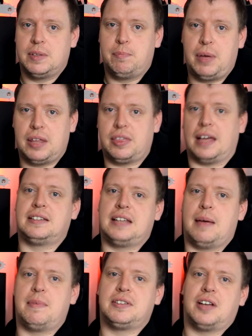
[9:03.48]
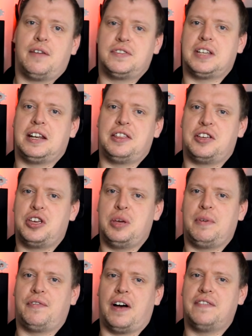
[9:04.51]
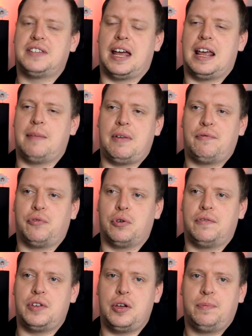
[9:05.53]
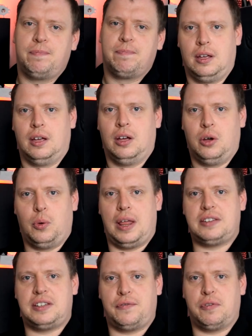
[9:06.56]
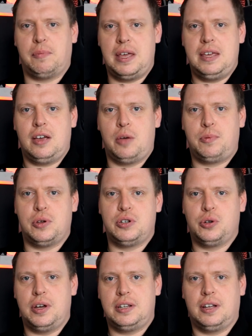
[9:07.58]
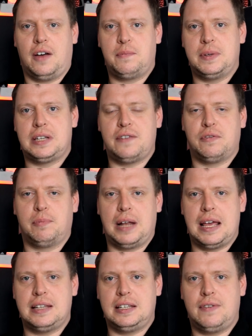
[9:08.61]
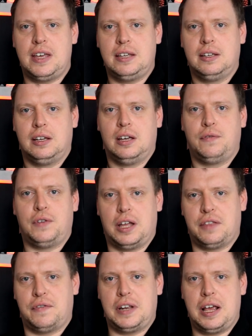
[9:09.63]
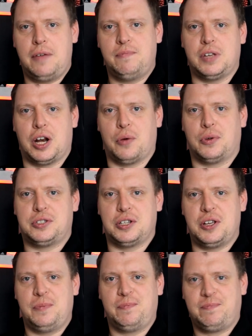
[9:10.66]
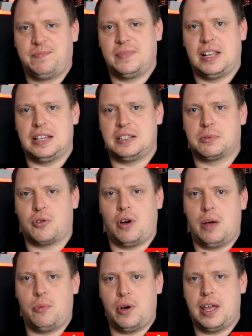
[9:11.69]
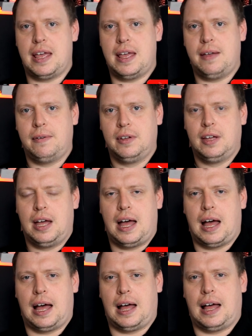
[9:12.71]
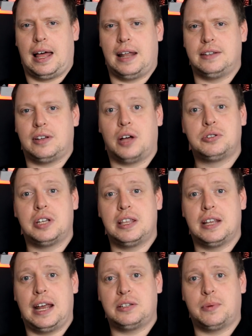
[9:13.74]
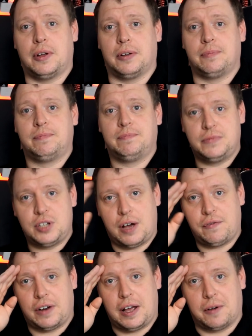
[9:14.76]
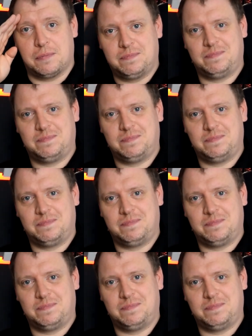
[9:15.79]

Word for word: Big thanks to MSI for sending the Cubi 5 10M in for review. Well, that's it from me. Hope you enjoyed. I've been Dave from Play3r TV. If you like the video, you know what to do. Hit subscribe while you're here, and I'll see you in the next one. Ciao for now.